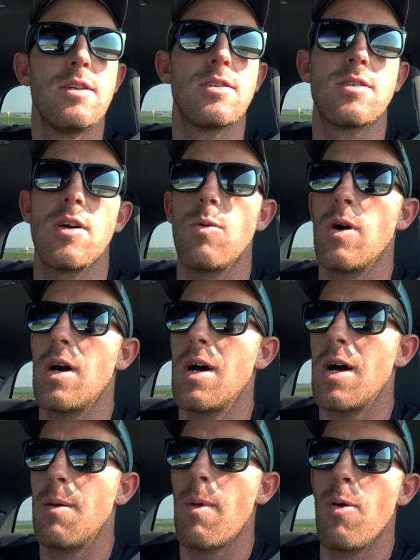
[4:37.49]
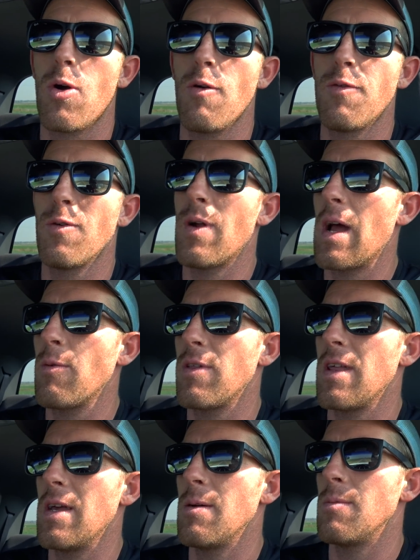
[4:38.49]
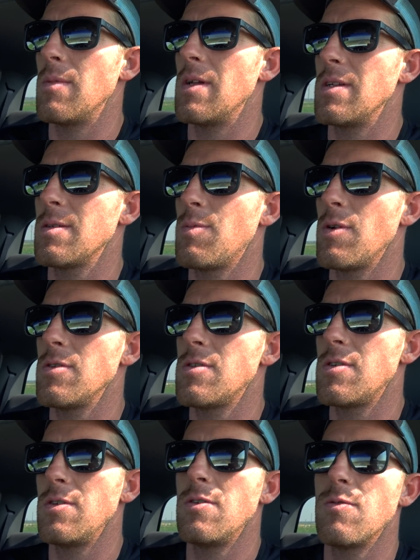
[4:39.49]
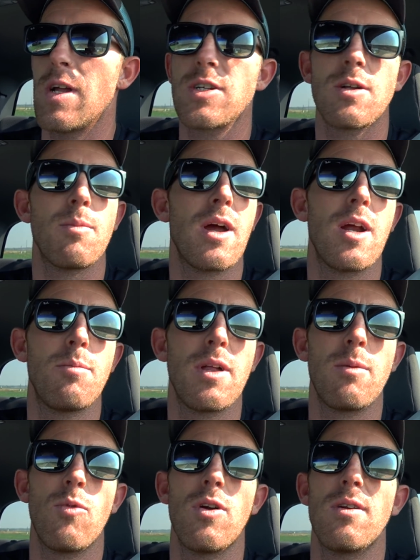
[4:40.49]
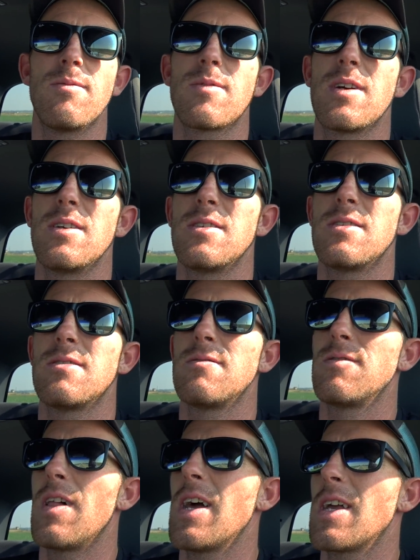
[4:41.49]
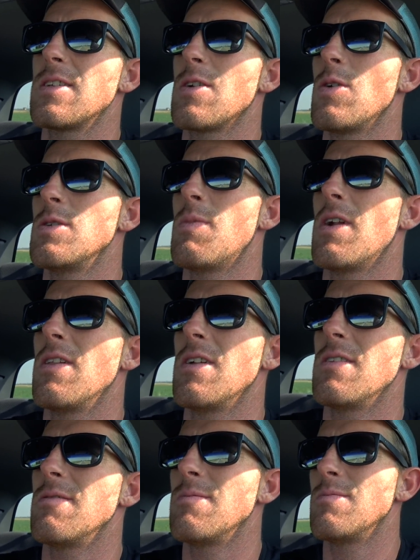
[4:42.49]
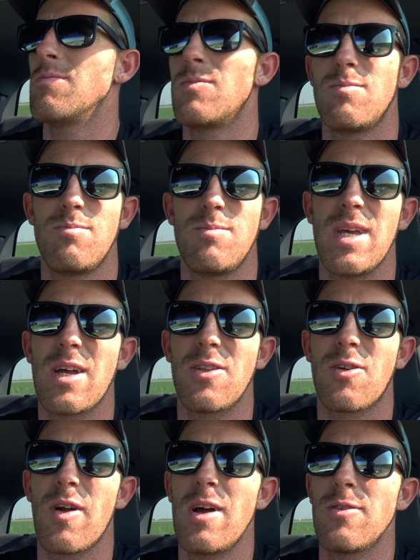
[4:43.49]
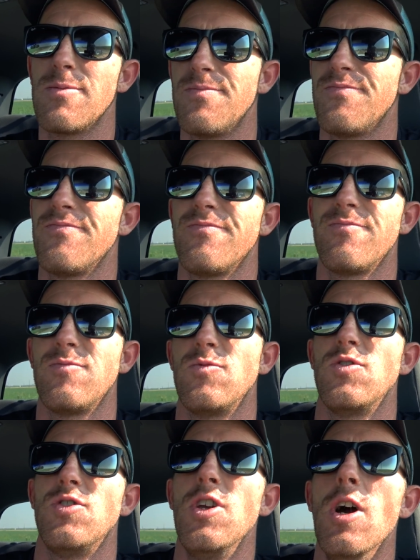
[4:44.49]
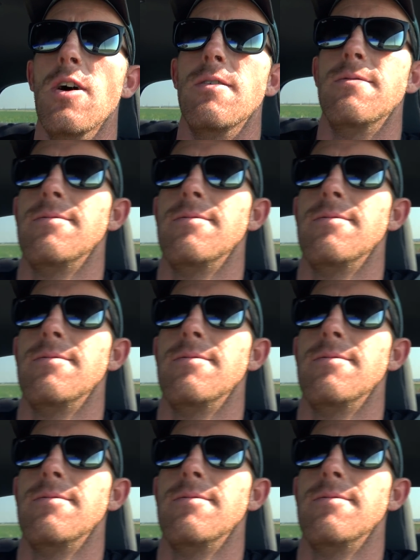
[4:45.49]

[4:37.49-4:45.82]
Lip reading: So maybe I'll go for a ride with him as opposed to wrench on my airplane more, because flying is always better than being on the ground. See ya.